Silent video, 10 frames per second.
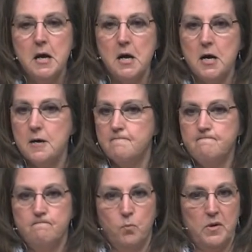Um,
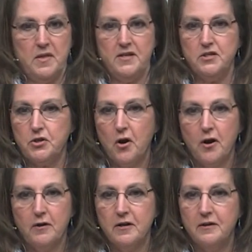when they
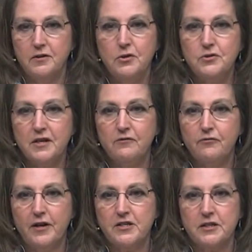start using
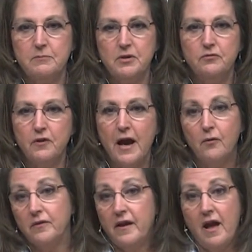freshly milled
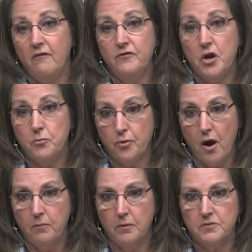flour, they have no
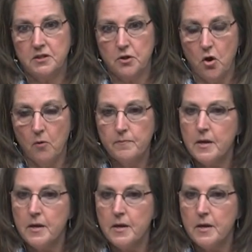problems at all.